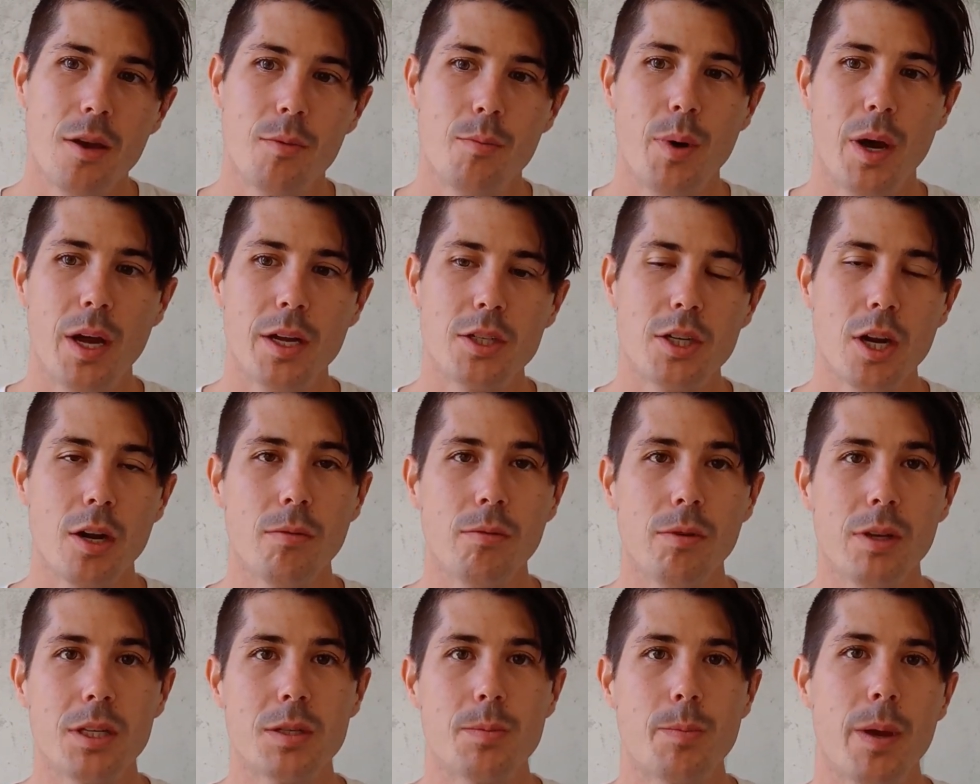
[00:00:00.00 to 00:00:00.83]
But
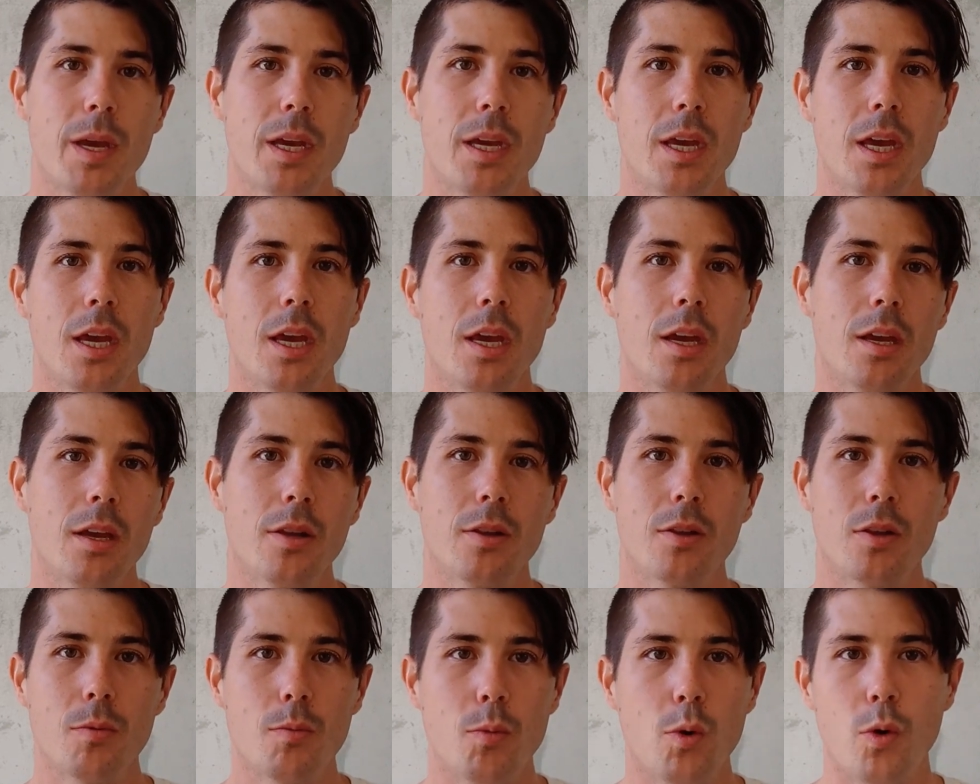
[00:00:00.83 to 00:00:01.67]
generally
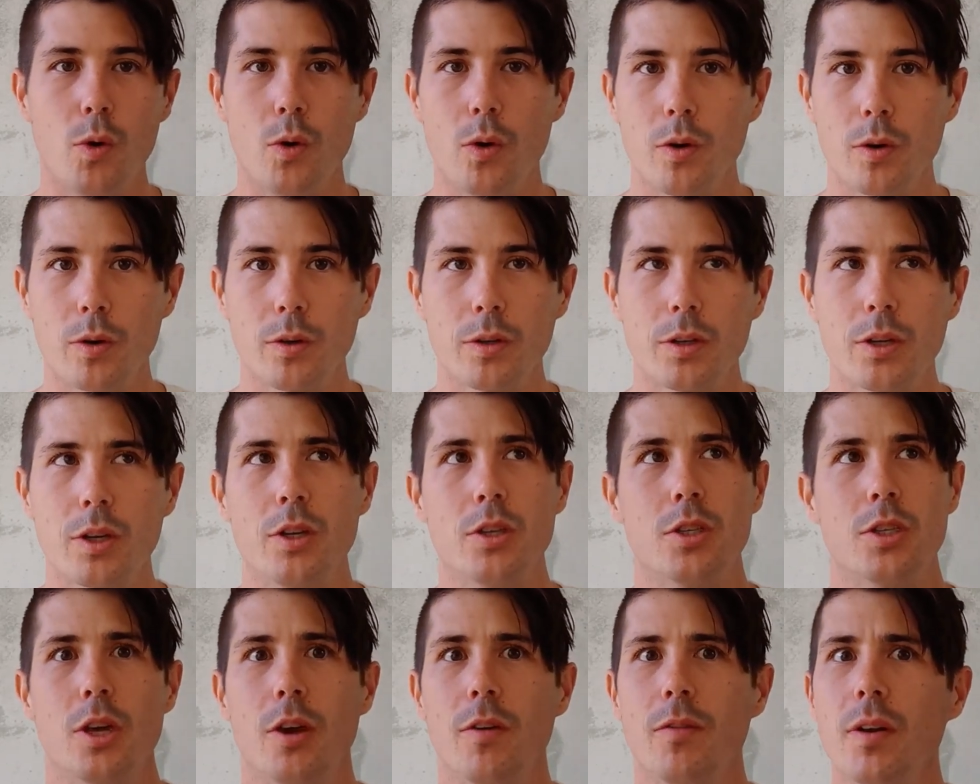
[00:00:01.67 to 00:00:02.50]
speaking, the more
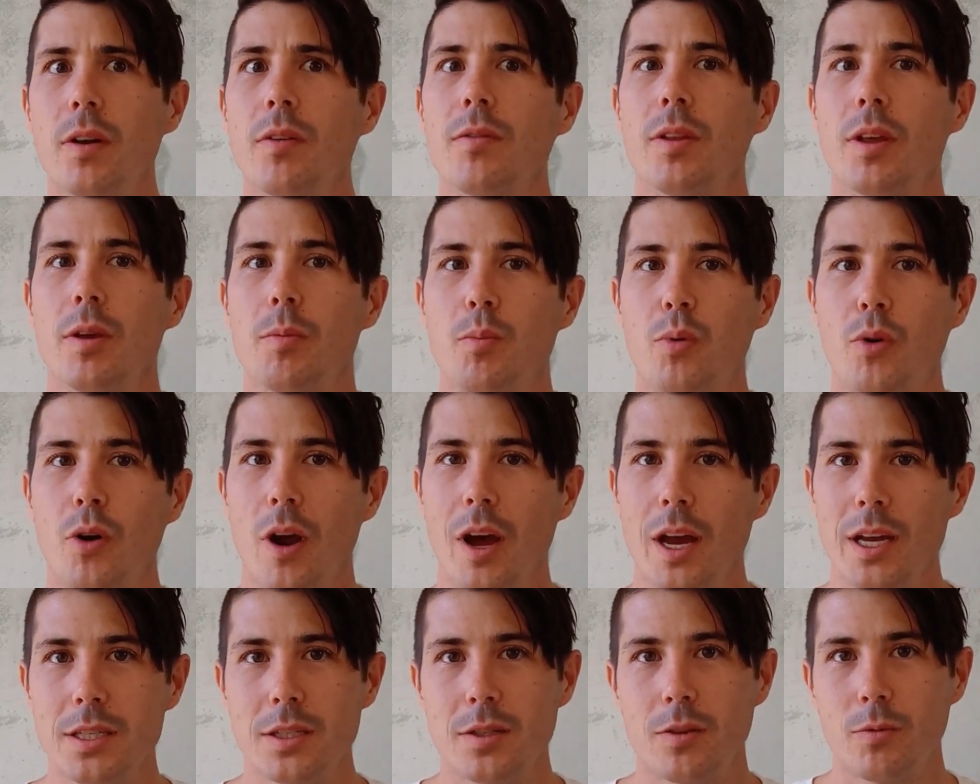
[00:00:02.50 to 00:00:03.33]
conservatively
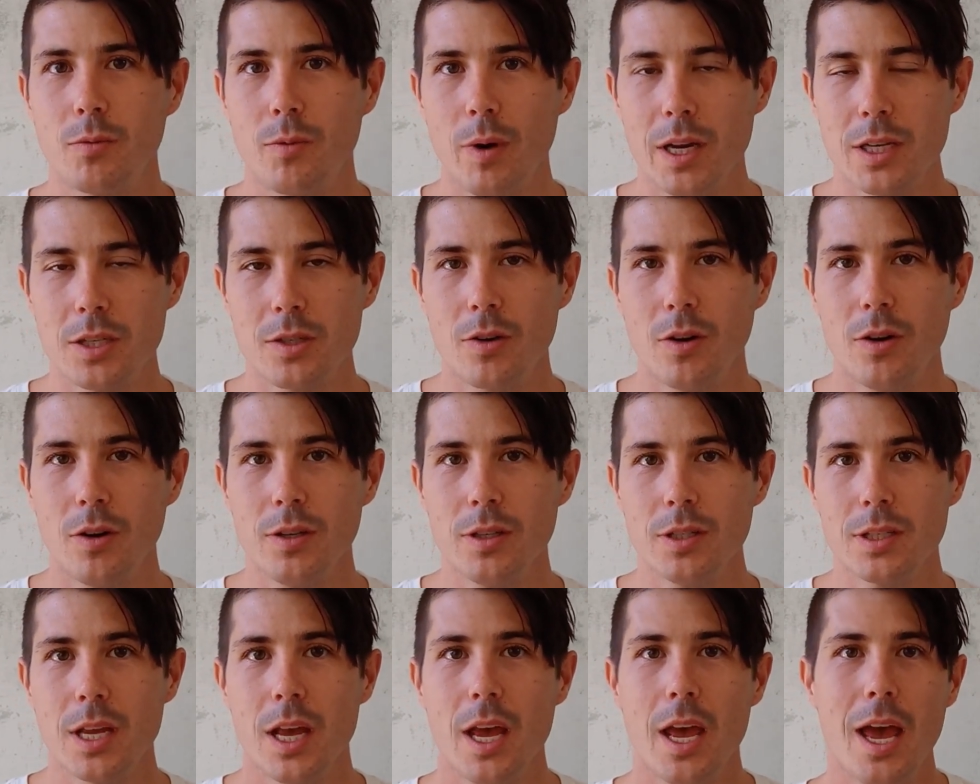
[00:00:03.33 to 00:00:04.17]
priced
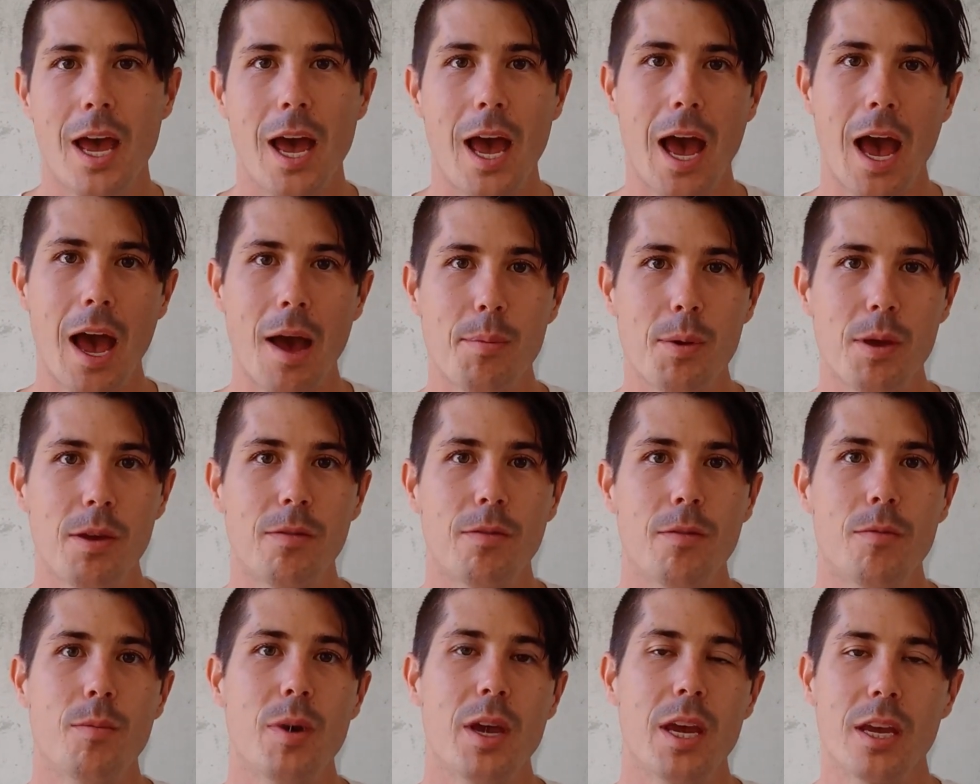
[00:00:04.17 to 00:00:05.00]
restaurants are happy
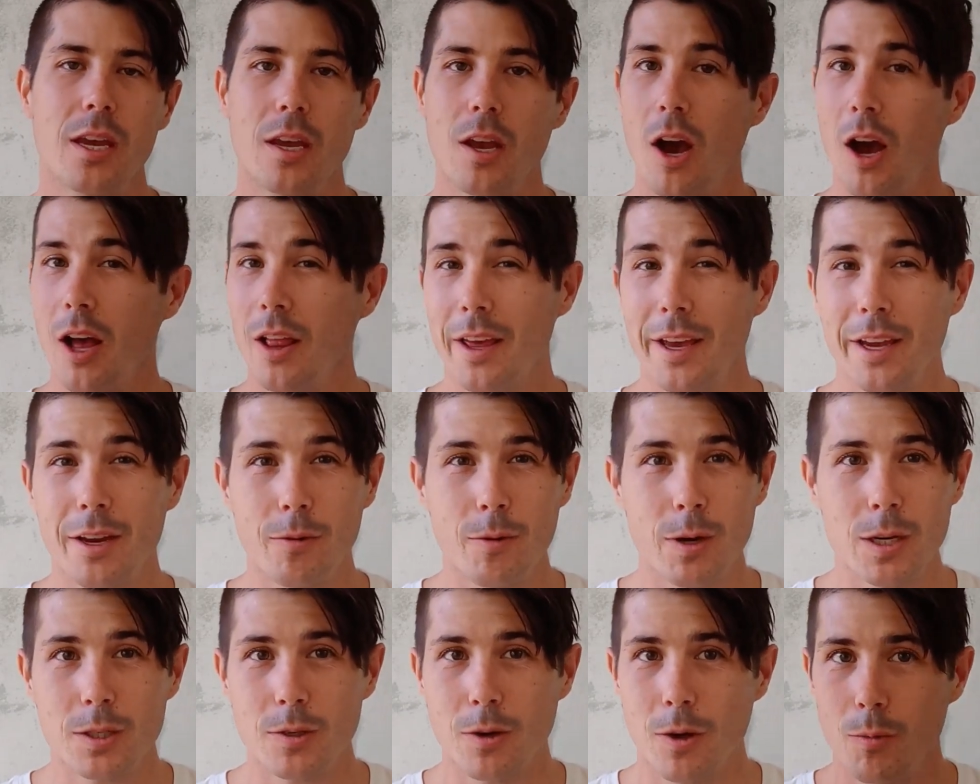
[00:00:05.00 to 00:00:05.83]
for me. I like a
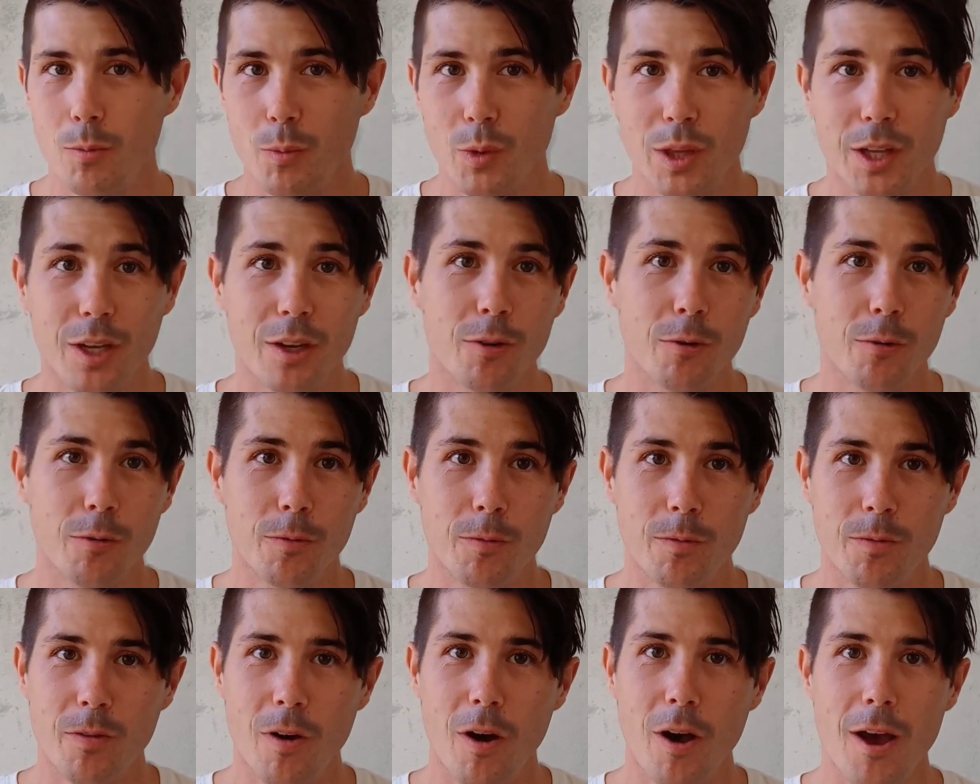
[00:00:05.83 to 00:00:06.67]
restaurant with a good
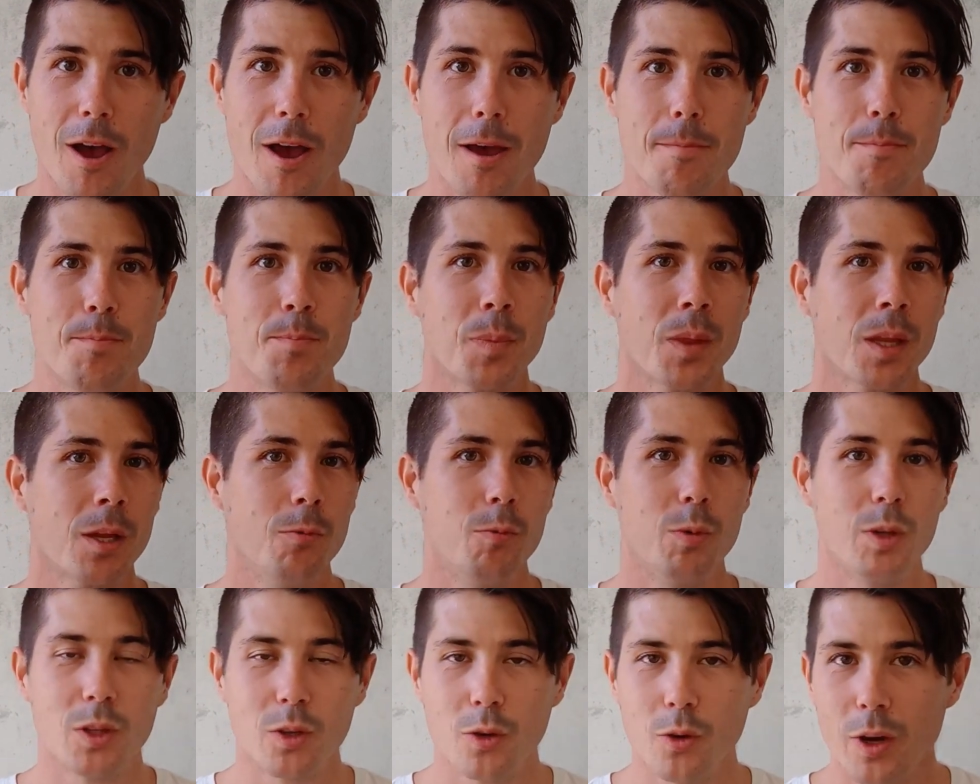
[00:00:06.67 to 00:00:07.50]
vibe,
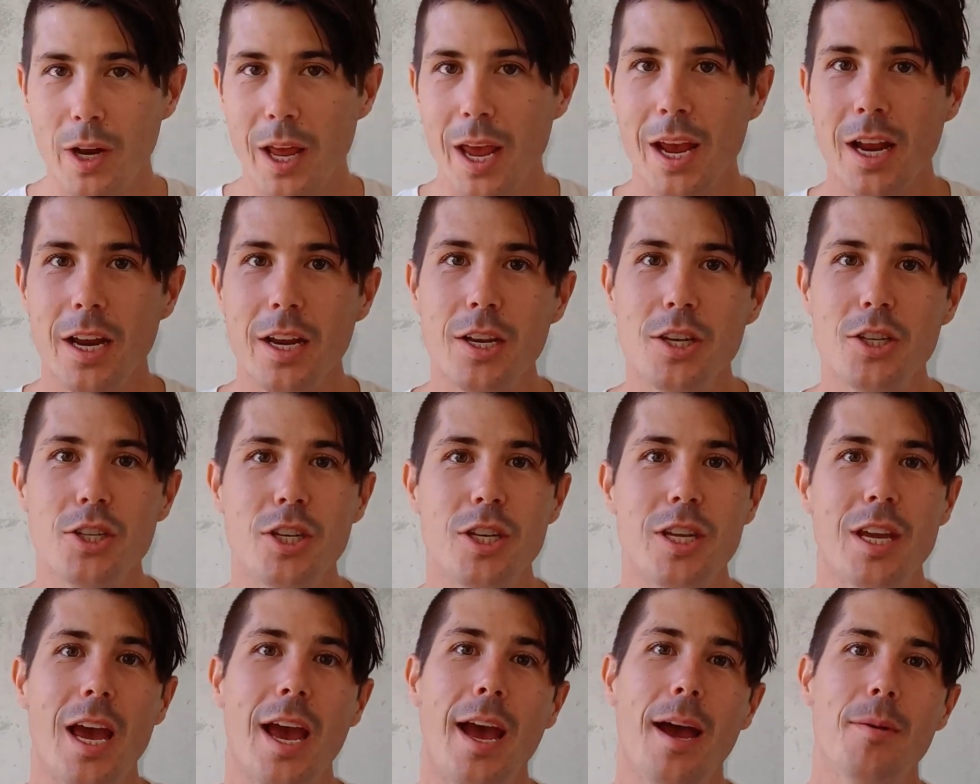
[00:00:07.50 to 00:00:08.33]
with good
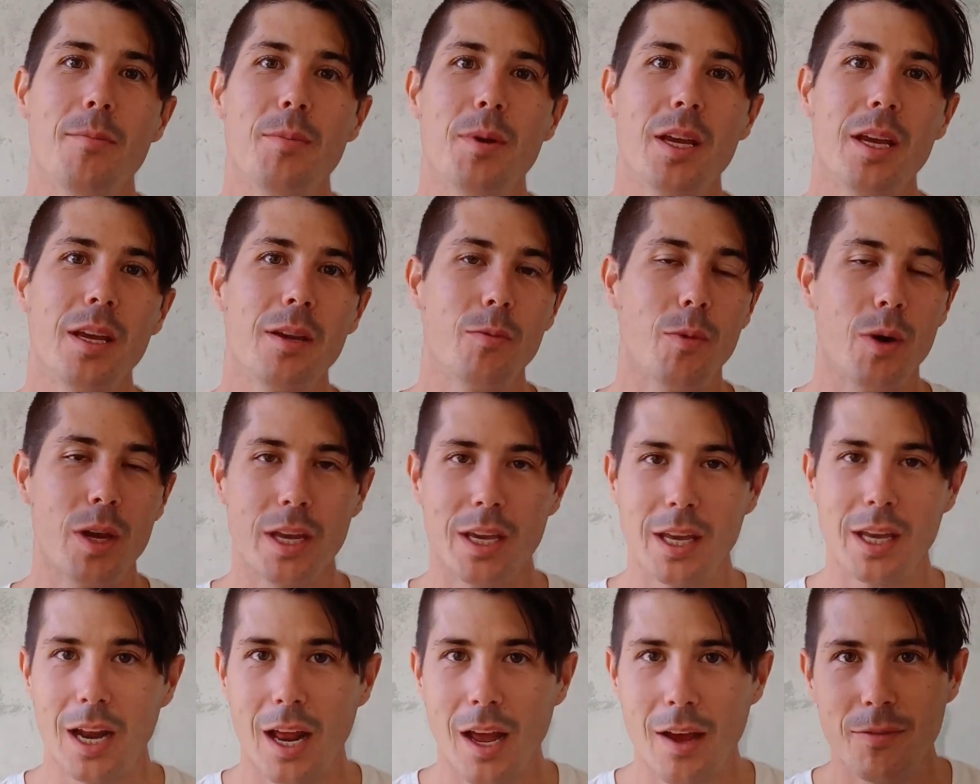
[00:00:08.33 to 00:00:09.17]
energy happening, where you
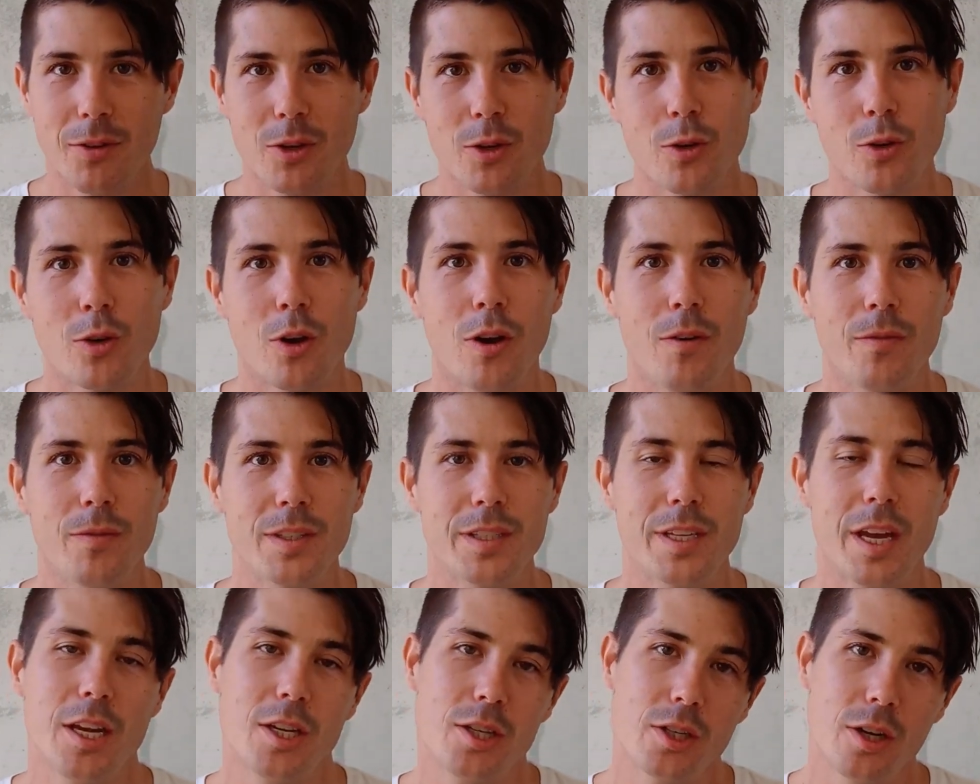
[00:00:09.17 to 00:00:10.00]
can have a good
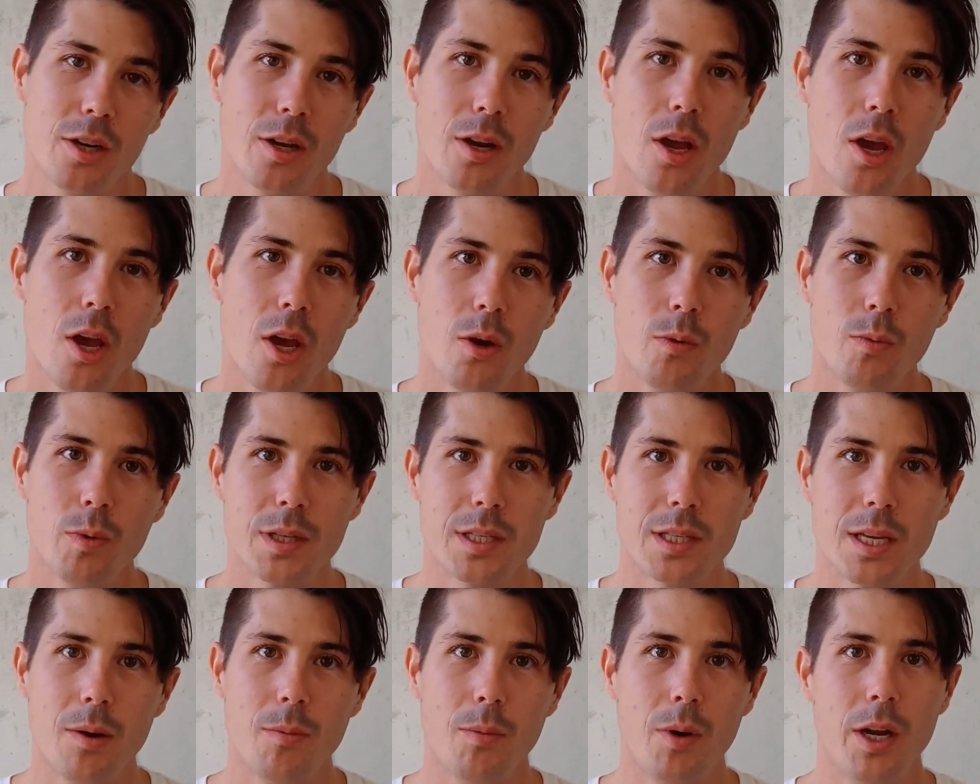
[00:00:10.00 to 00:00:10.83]
conversation
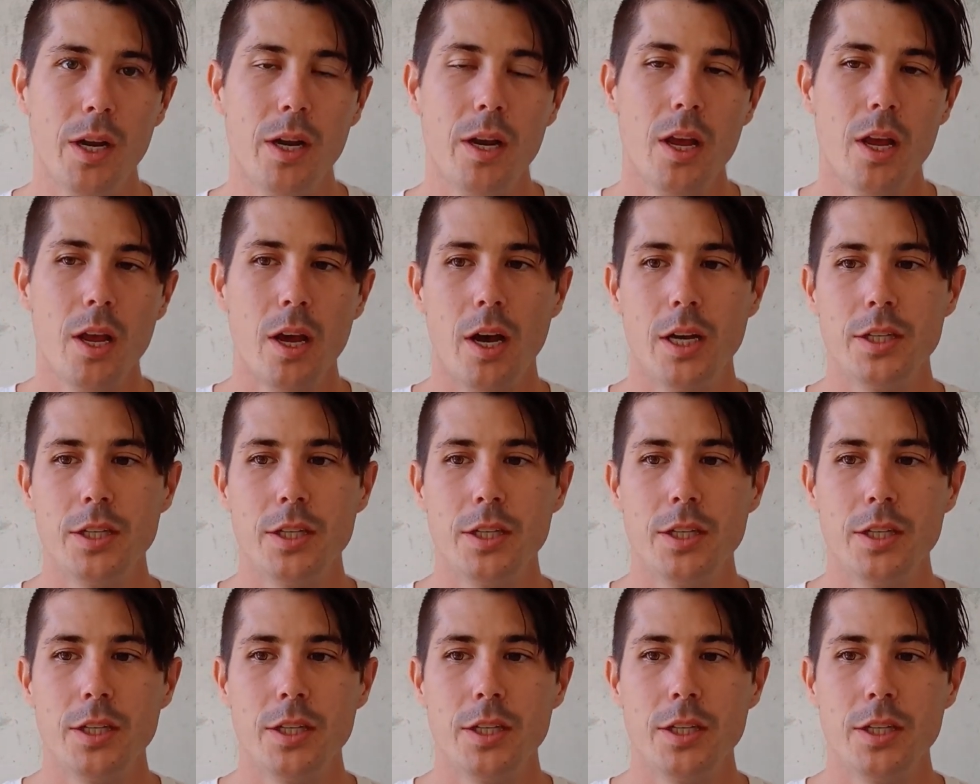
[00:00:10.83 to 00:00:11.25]
with someone.